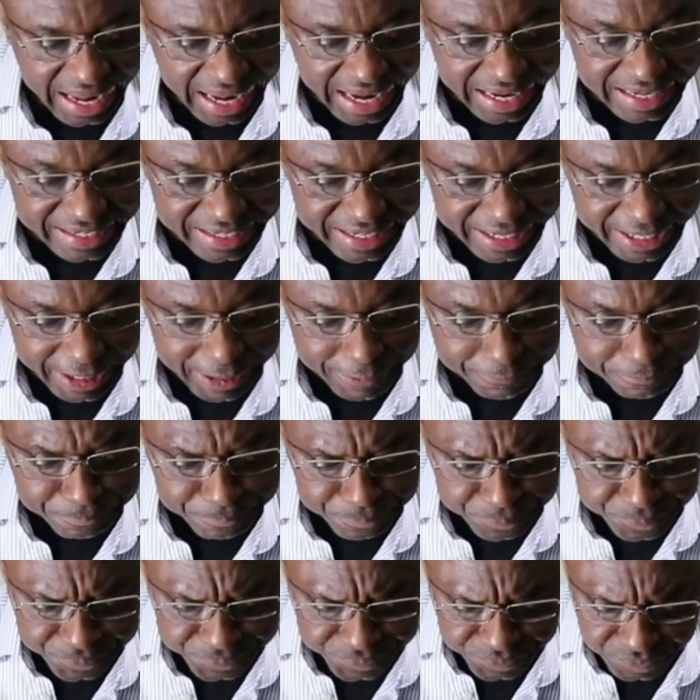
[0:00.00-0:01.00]
And
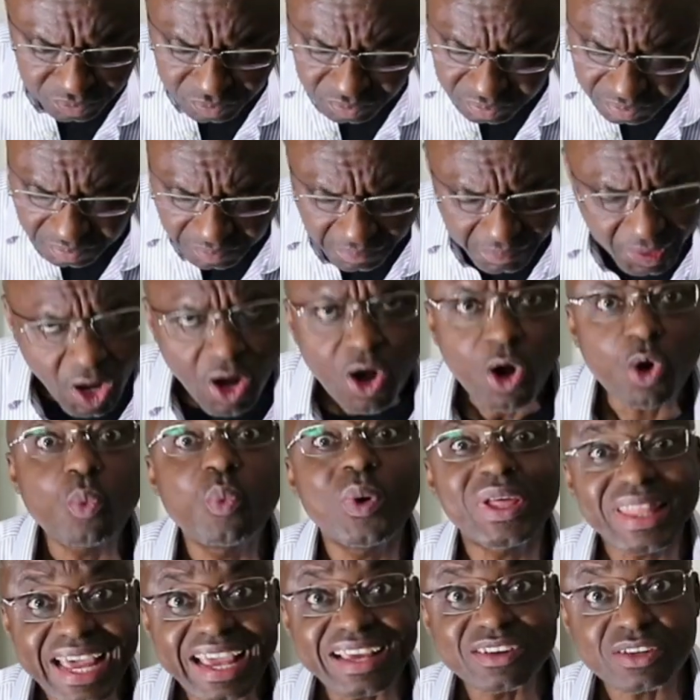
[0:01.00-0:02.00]
uh,
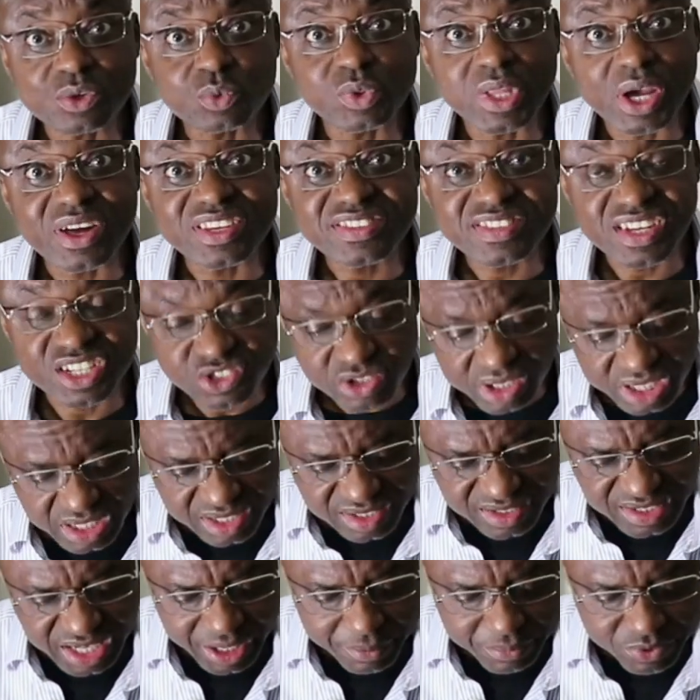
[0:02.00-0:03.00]
or whether they're
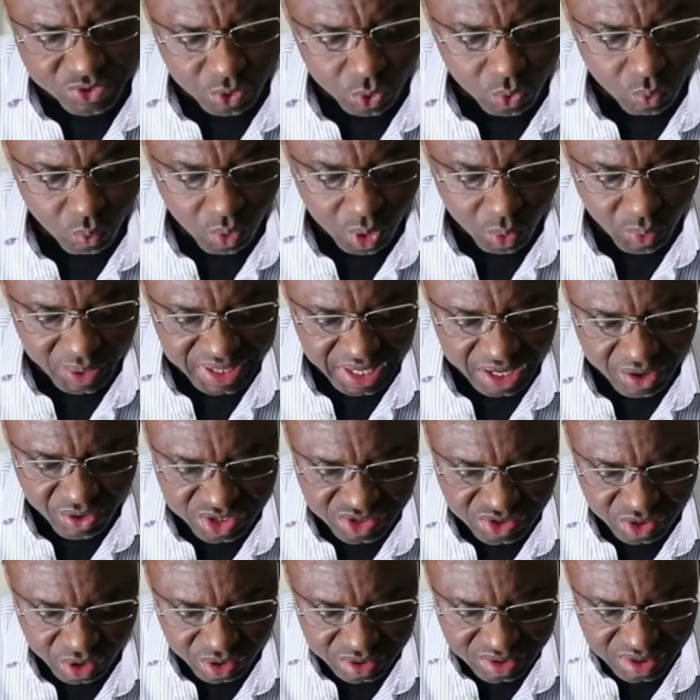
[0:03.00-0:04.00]
essentially the same. So what were the
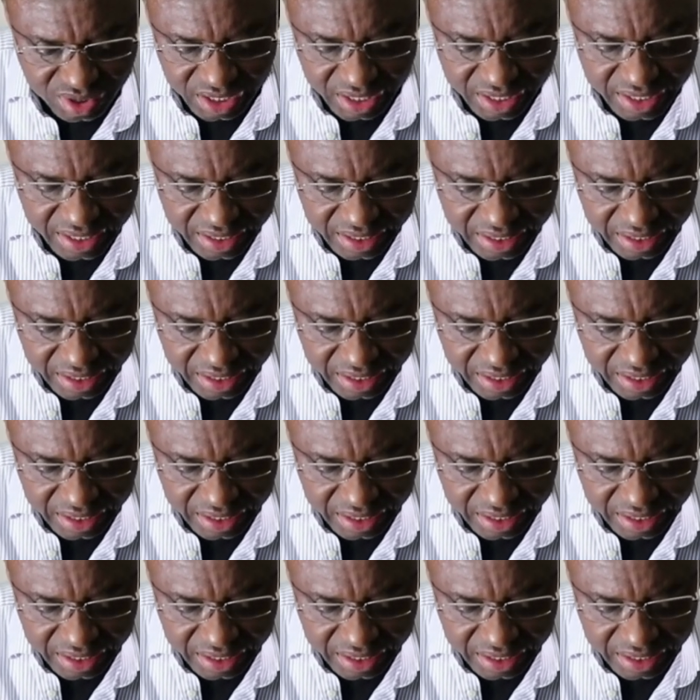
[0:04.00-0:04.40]
results?